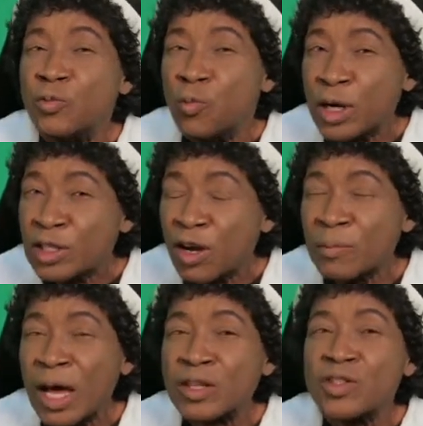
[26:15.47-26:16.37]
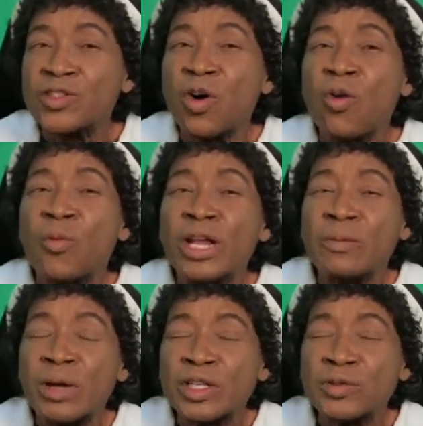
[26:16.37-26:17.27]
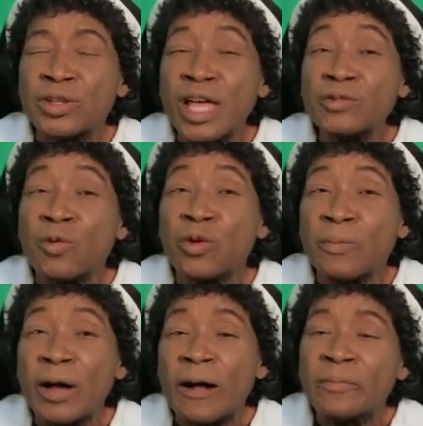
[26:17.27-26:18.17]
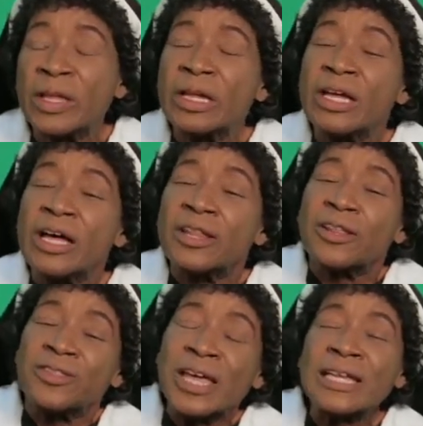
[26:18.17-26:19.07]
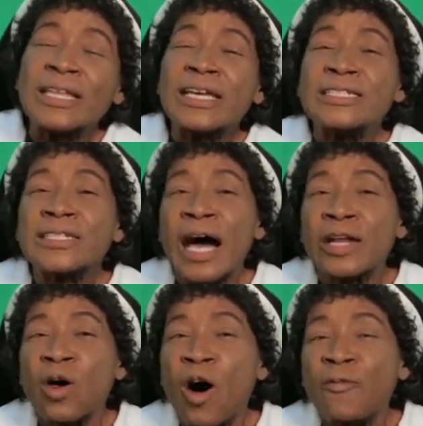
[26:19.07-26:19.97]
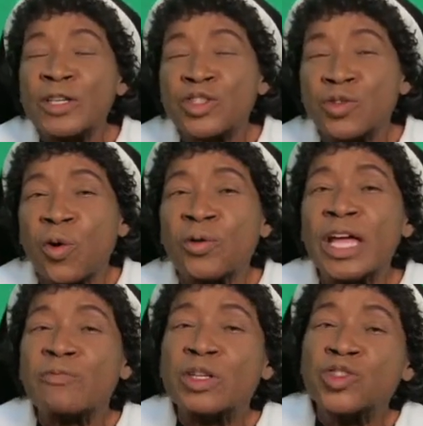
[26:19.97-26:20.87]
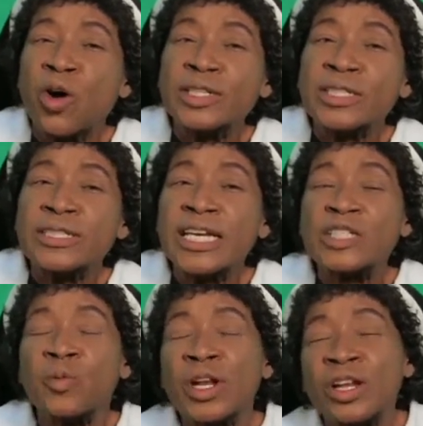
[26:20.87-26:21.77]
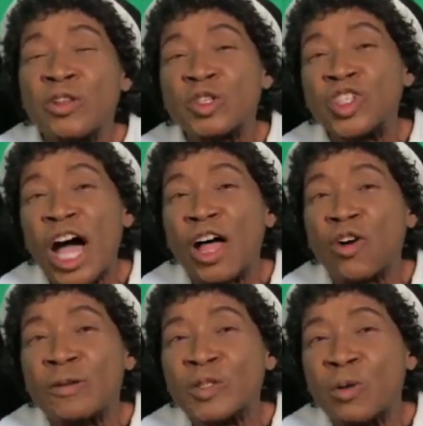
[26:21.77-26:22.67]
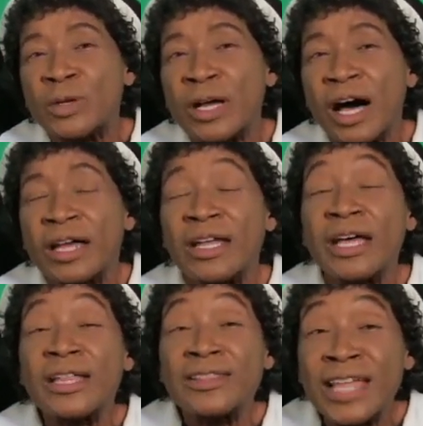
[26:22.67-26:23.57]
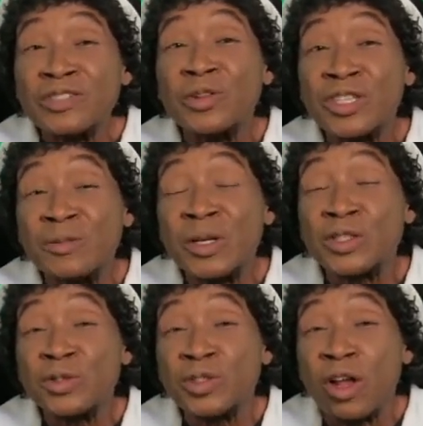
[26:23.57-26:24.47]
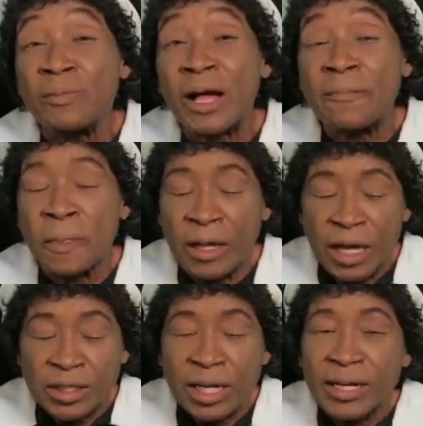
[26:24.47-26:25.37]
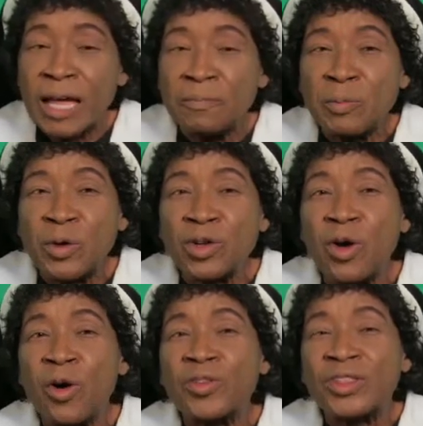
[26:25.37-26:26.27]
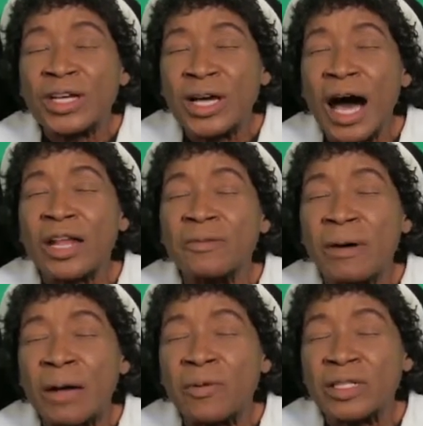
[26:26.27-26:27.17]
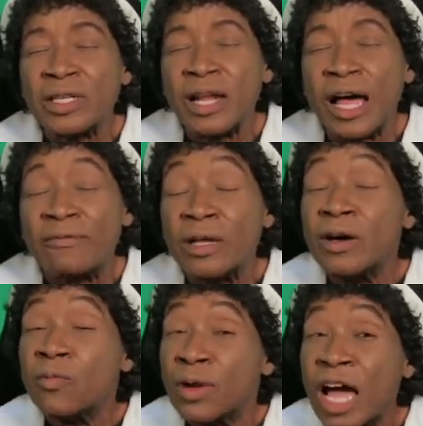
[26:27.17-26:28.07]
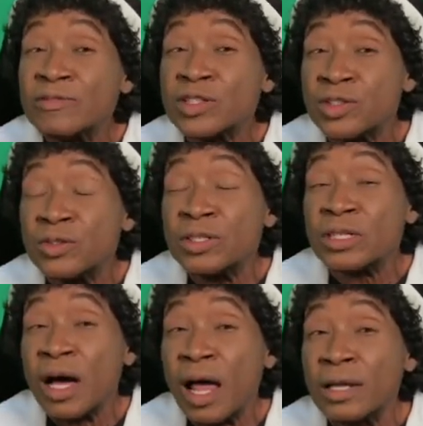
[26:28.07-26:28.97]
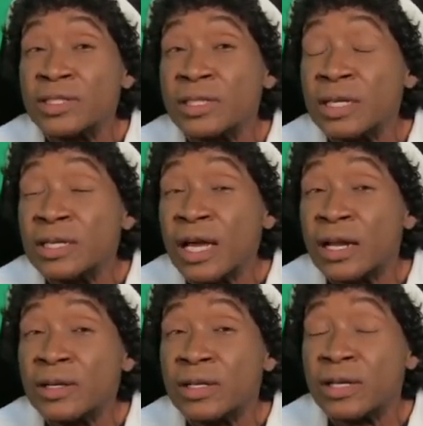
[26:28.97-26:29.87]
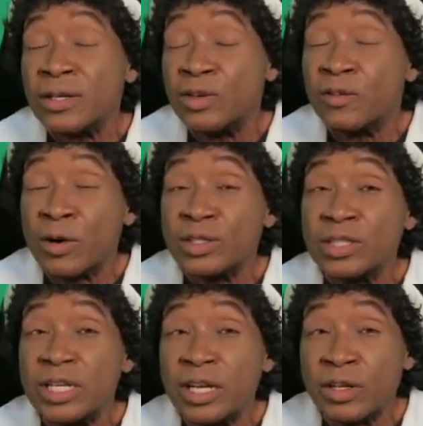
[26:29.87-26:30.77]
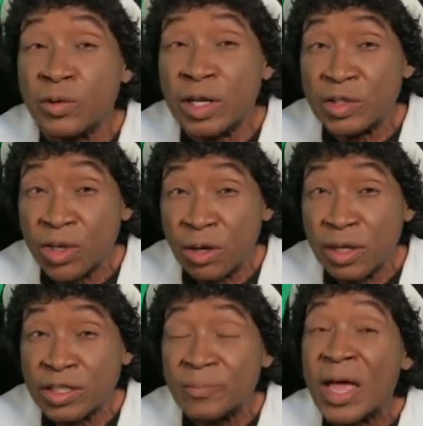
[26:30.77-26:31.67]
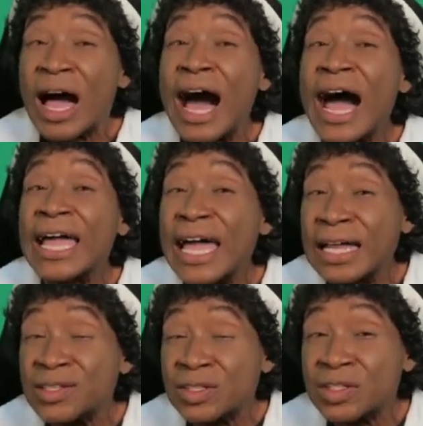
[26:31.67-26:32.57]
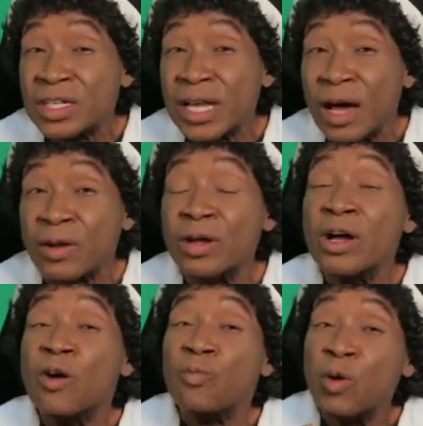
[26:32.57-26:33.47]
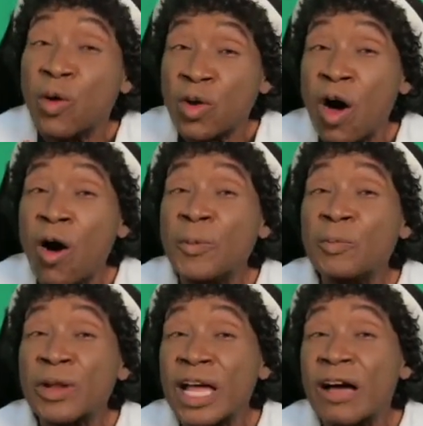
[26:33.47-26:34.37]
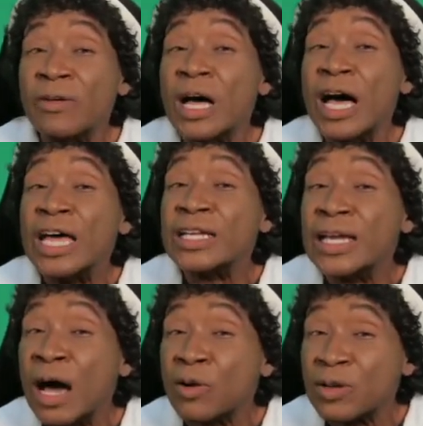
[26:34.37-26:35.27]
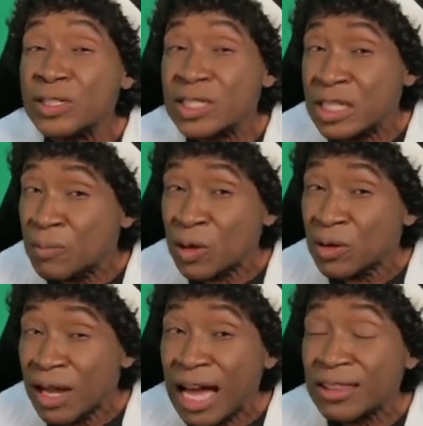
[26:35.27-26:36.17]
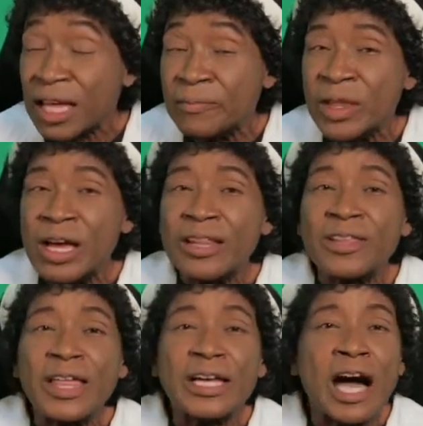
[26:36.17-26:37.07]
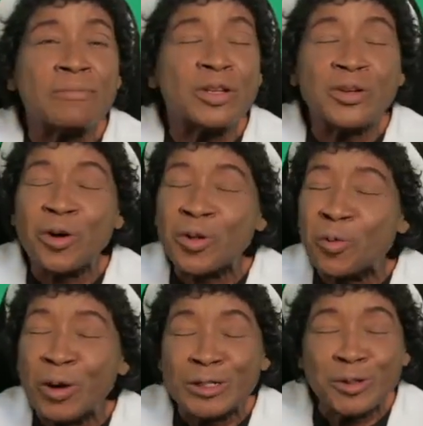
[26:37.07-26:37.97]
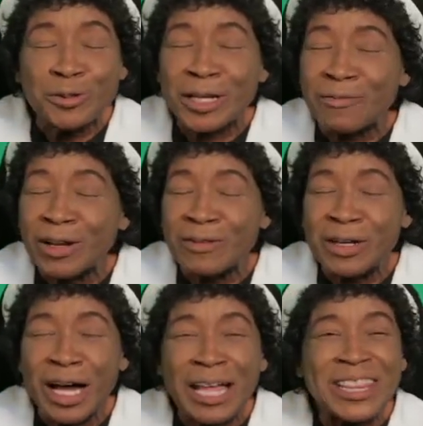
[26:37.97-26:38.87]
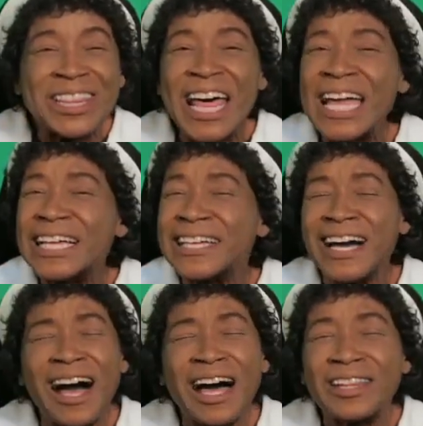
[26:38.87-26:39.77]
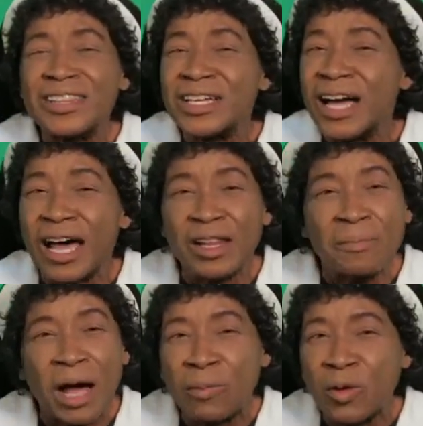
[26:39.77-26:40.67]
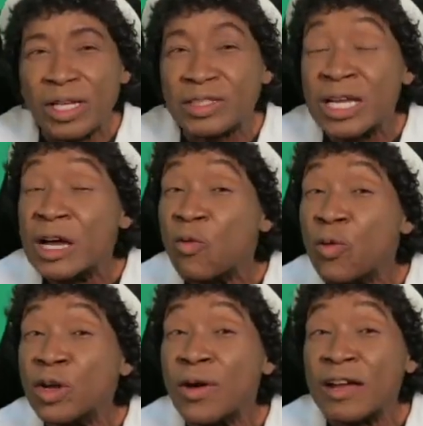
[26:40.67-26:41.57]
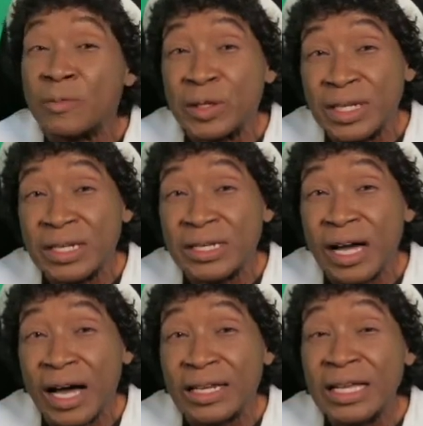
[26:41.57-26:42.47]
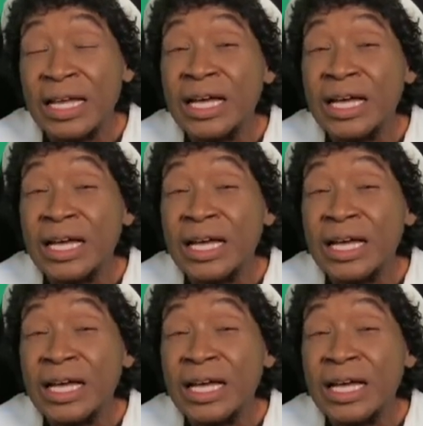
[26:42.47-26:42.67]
We're talking about a soul winning ministry. That's what we're about. The mm-hmm. thing that gets God off his throne and rejoices is when another child comes home to God. That's what this ministry is all about. To let people know that the God of the Bible is alive. When I was a student in college at Indiana uh, University getting a degree in journalism, I had such an encounter we want all people to have an encounter similar like that, that they come to know the one true and ever living God. Thank God that the God of the Bible is. We don't have to pretend in God.